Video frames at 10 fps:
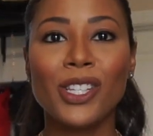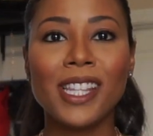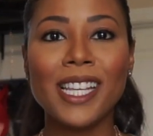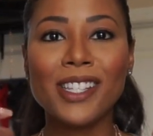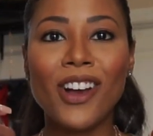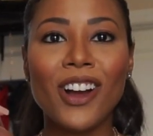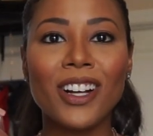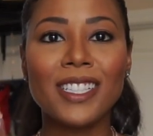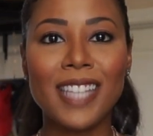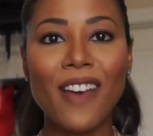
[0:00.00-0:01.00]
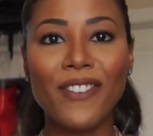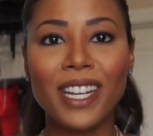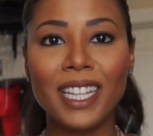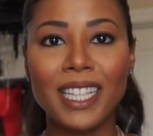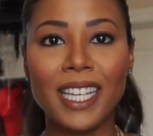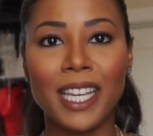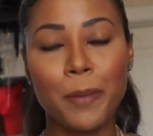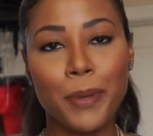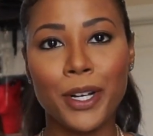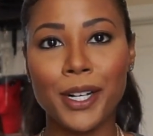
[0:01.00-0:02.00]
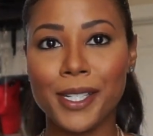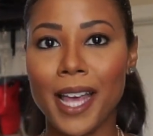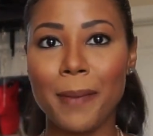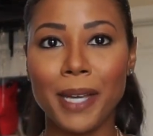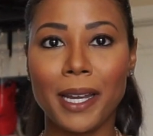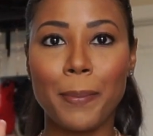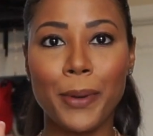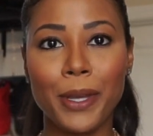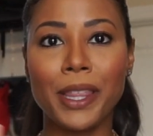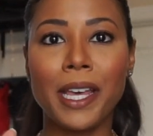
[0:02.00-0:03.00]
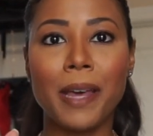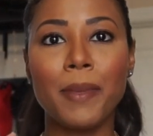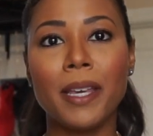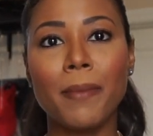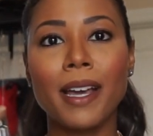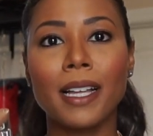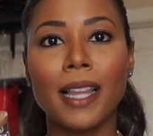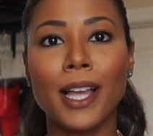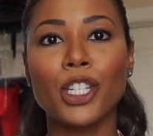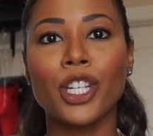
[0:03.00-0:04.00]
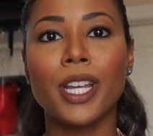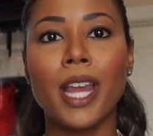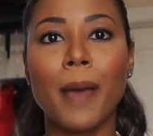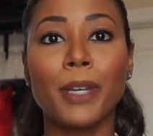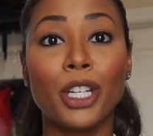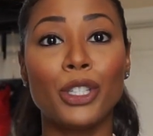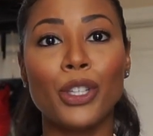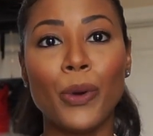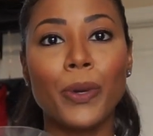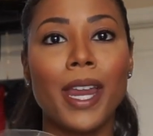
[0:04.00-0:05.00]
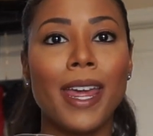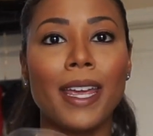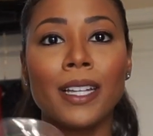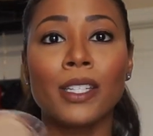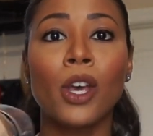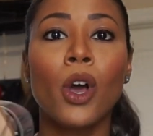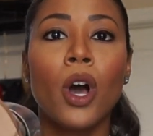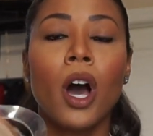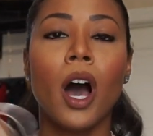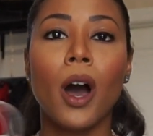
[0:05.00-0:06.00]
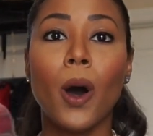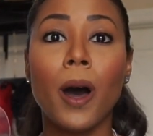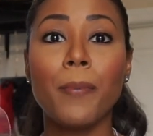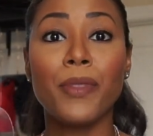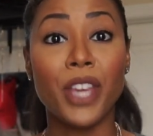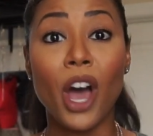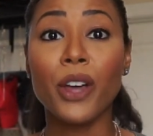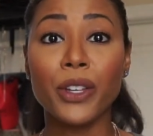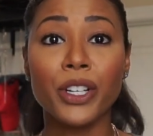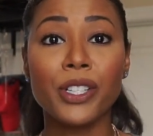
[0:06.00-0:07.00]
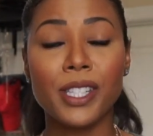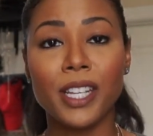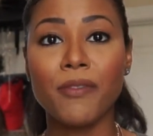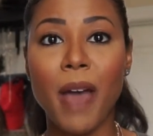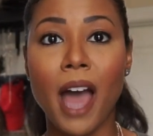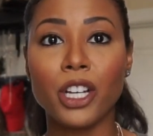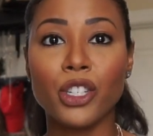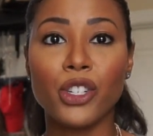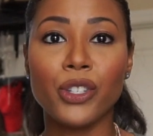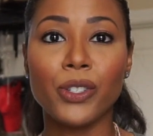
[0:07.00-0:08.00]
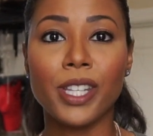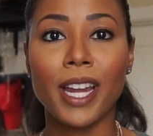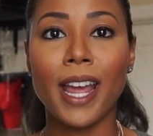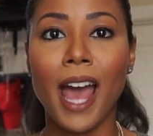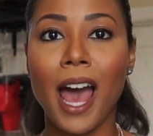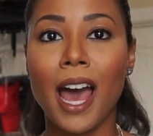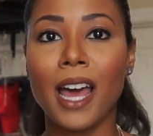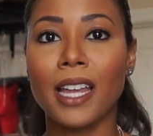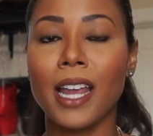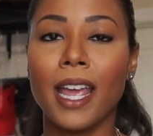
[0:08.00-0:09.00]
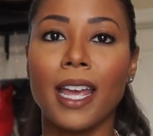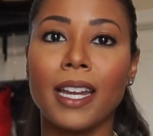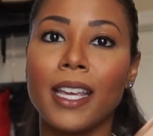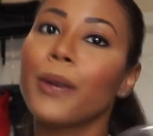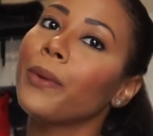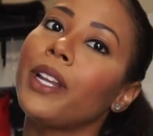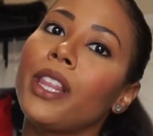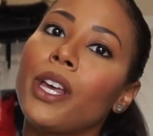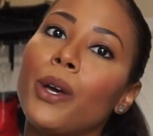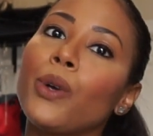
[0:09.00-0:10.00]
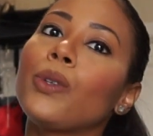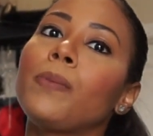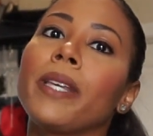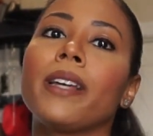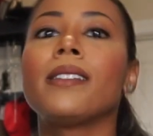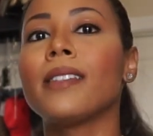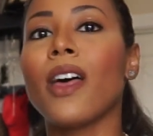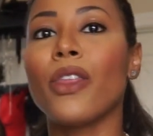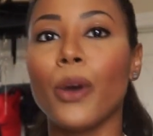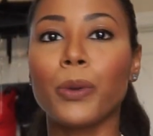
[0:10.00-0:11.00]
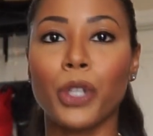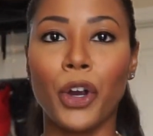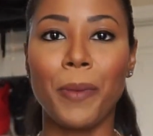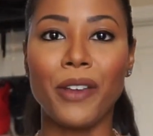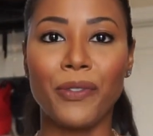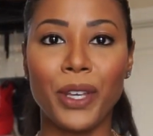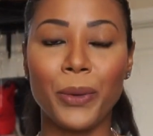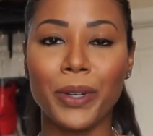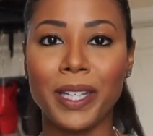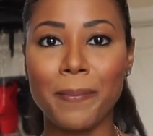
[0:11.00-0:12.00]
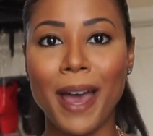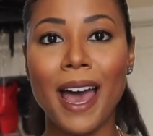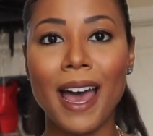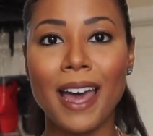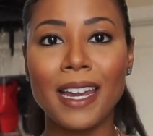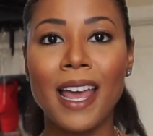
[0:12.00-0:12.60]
These are definitely keepers. I'm gonna put them in my collection. I'm gonna donate the other Steve Madden shoes that I had and get rid of those because those hurt my feet really bad.